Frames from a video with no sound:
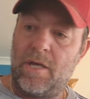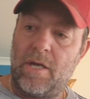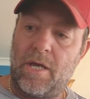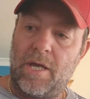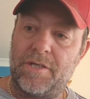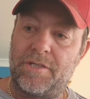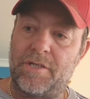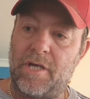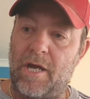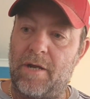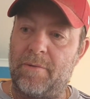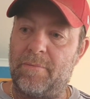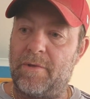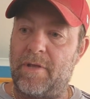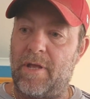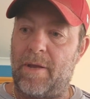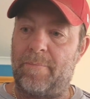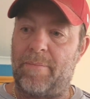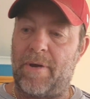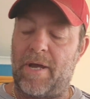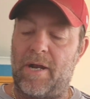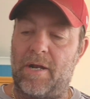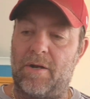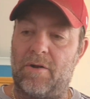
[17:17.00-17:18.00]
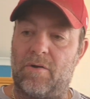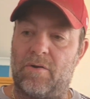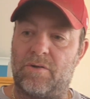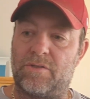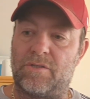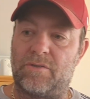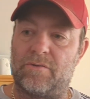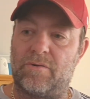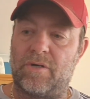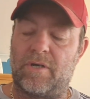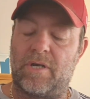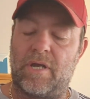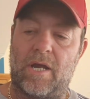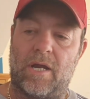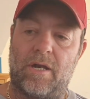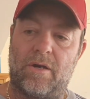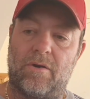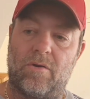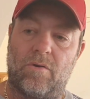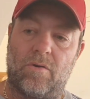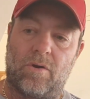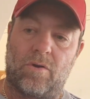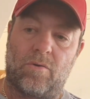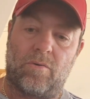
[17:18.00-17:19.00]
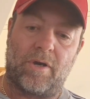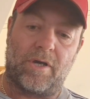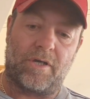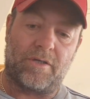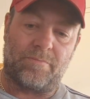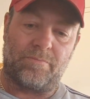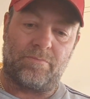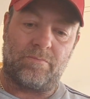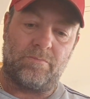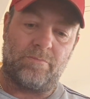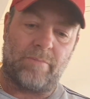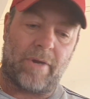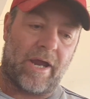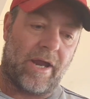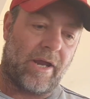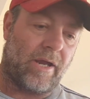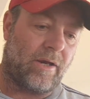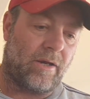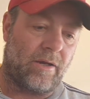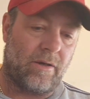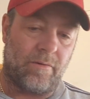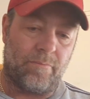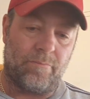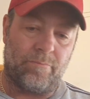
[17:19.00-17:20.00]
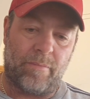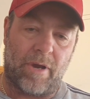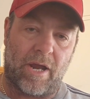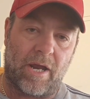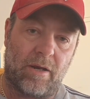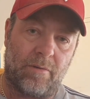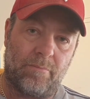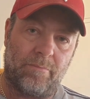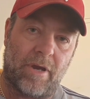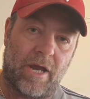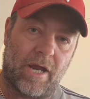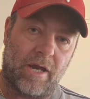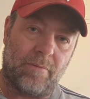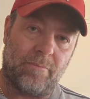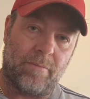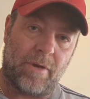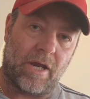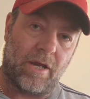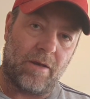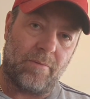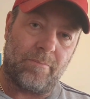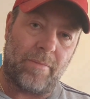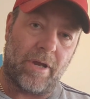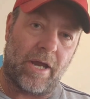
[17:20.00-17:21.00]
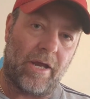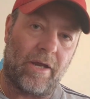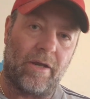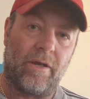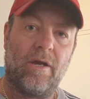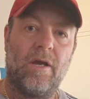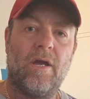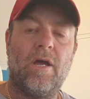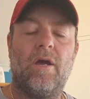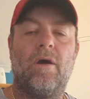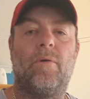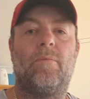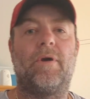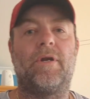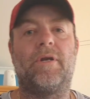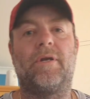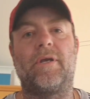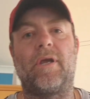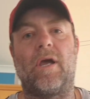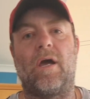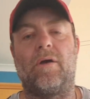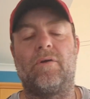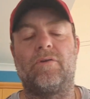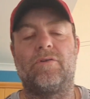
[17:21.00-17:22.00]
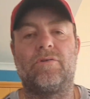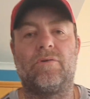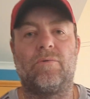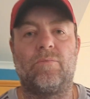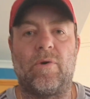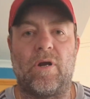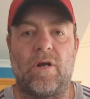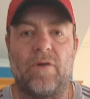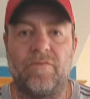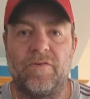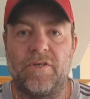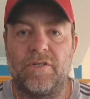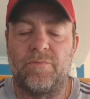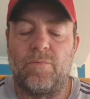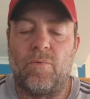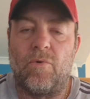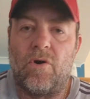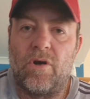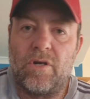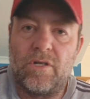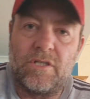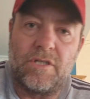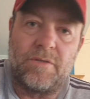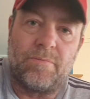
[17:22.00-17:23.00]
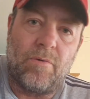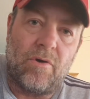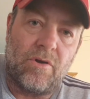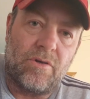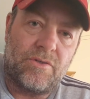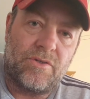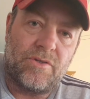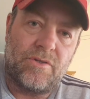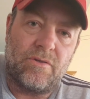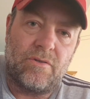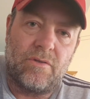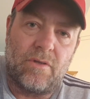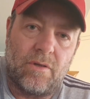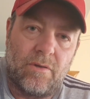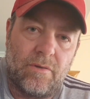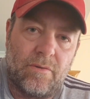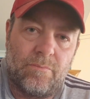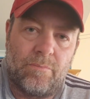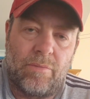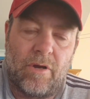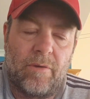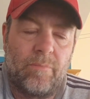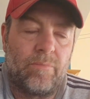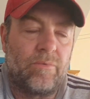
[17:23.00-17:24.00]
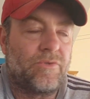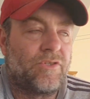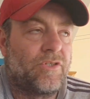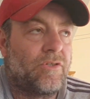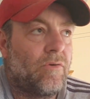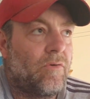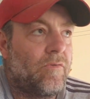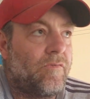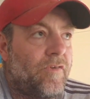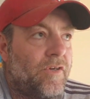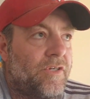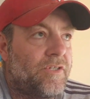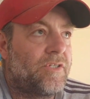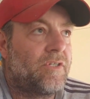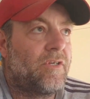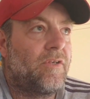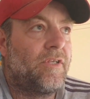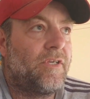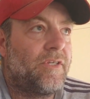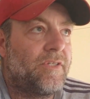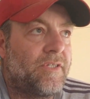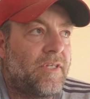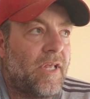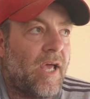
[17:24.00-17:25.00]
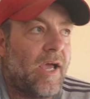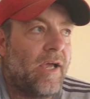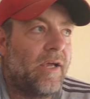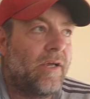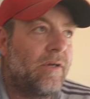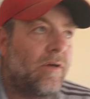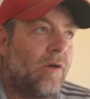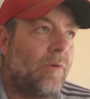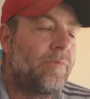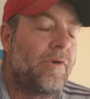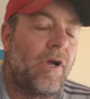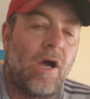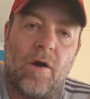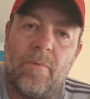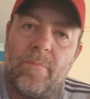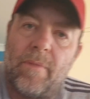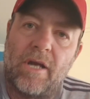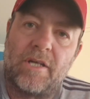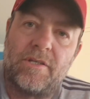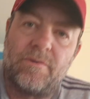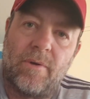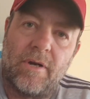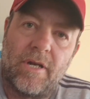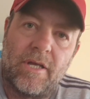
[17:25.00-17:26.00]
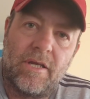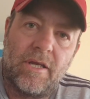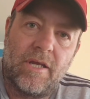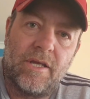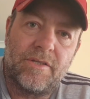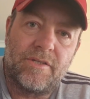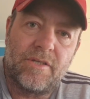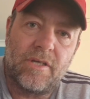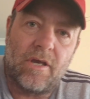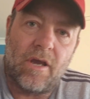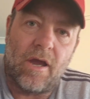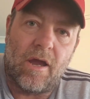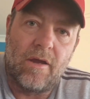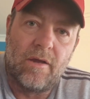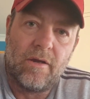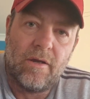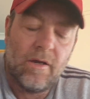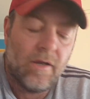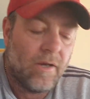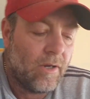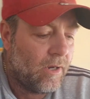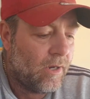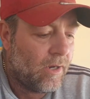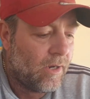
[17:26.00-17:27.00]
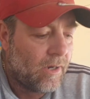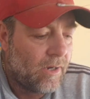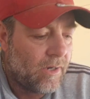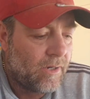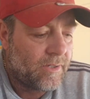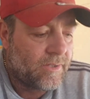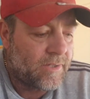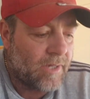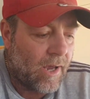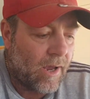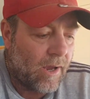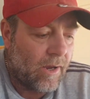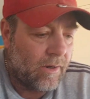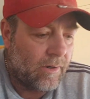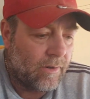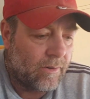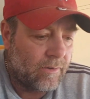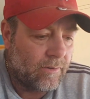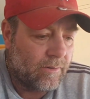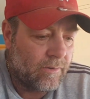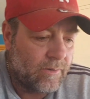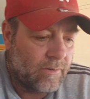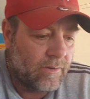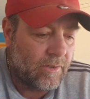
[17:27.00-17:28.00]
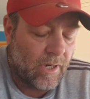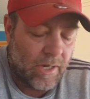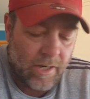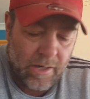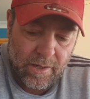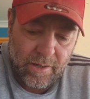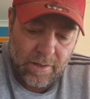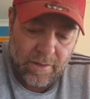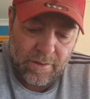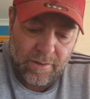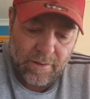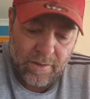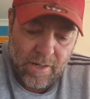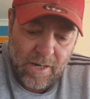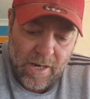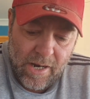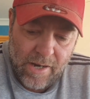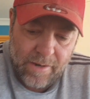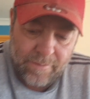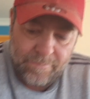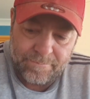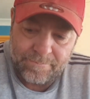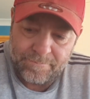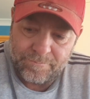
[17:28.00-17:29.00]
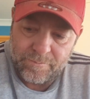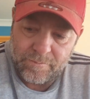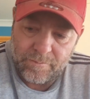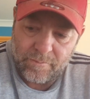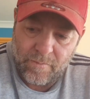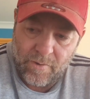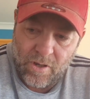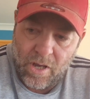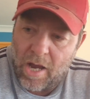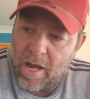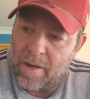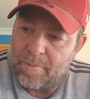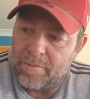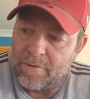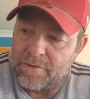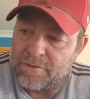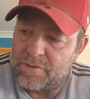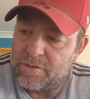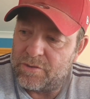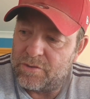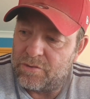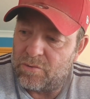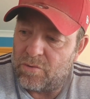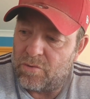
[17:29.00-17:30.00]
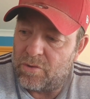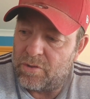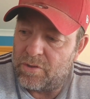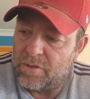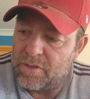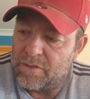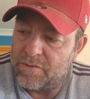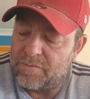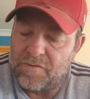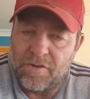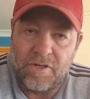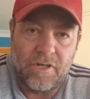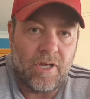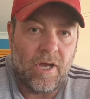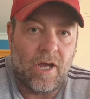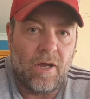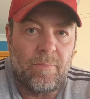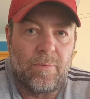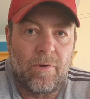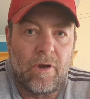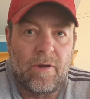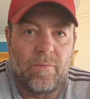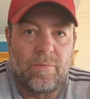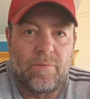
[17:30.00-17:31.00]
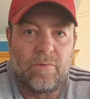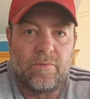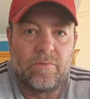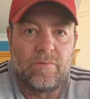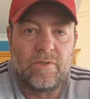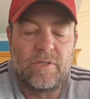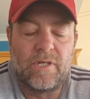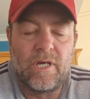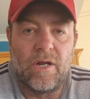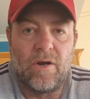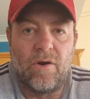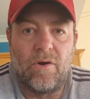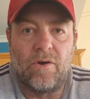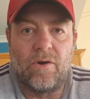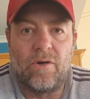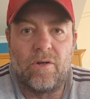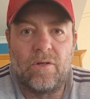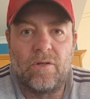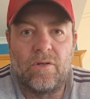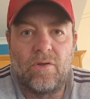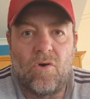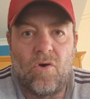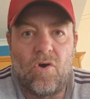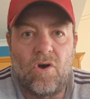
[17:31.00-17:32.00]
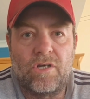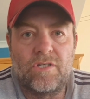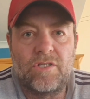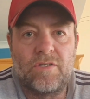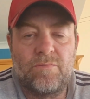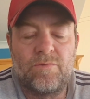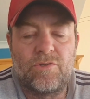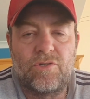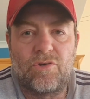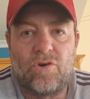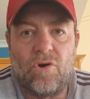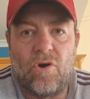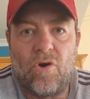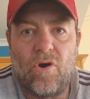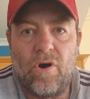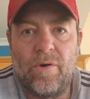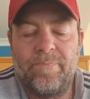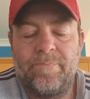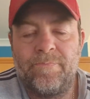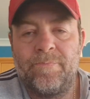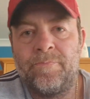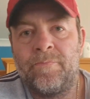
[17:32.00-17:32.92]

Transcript: showed me that paternoster rig, how to do it quick, bang, bang, bang, bang, bang. When you go into one of his whiting spots that people still fish to this day. I'm going back 20 years ago. So yeah, I hope you've enjoyed this video, people. Get on it, like, subscribe.